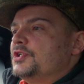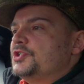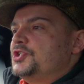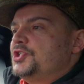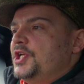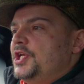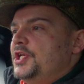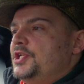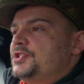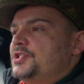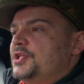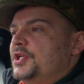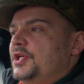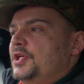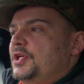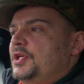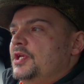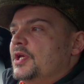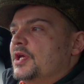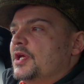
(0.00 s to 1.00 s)

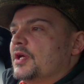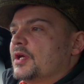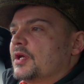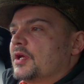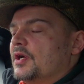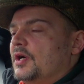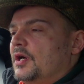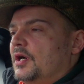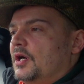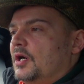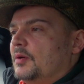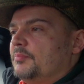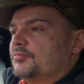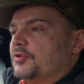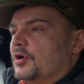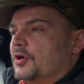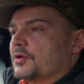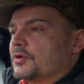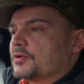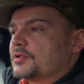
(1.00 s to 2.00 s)
GT car
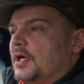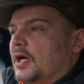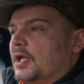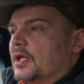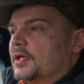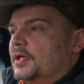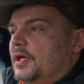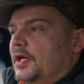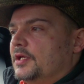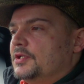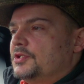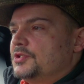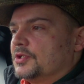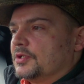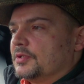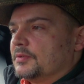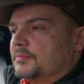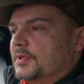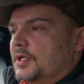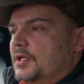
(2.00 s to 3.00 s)
product
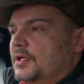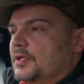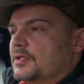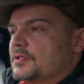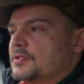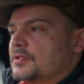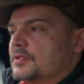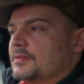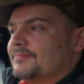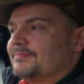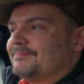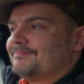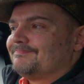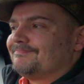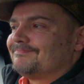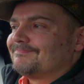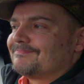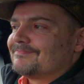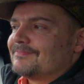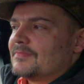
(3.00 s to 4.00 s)
allocation because
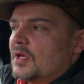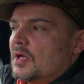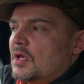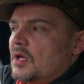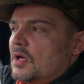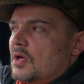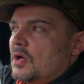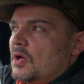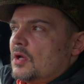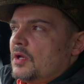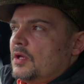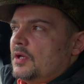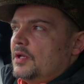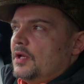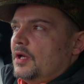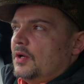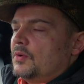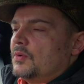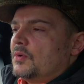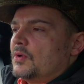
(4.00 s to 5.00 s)
you
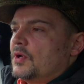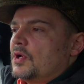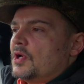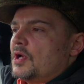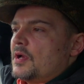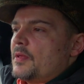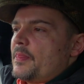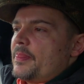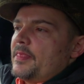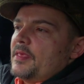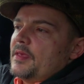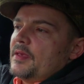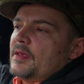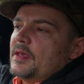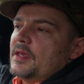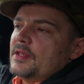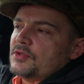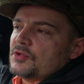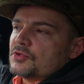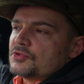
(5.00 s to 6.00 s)
know
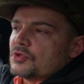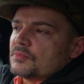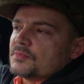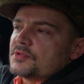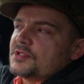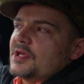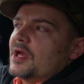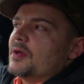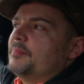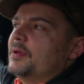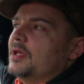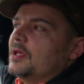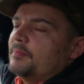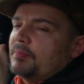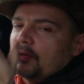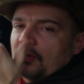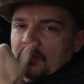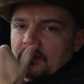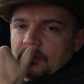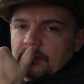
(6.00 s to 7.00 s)
it does upset
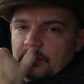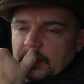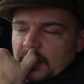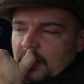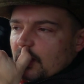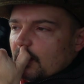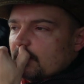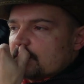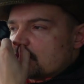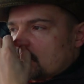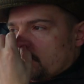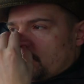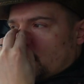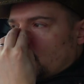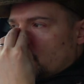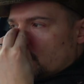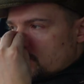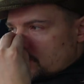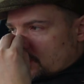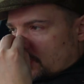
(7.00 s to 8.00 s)
people when it comes to
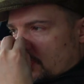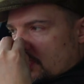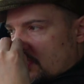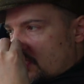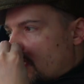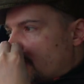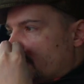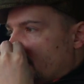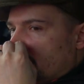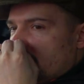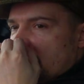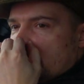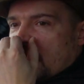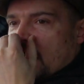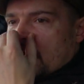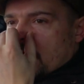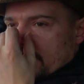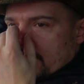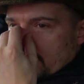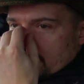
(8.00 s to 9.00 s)
Porsche that they
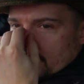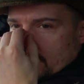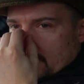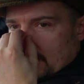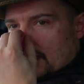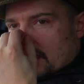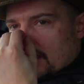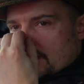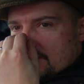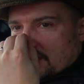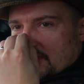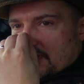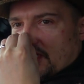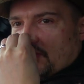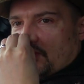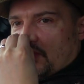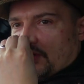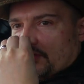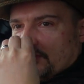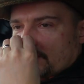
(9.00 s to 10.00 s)
can't get the cars that they
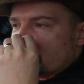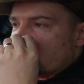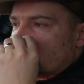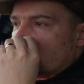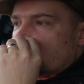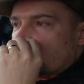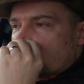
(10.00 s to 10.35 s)
want.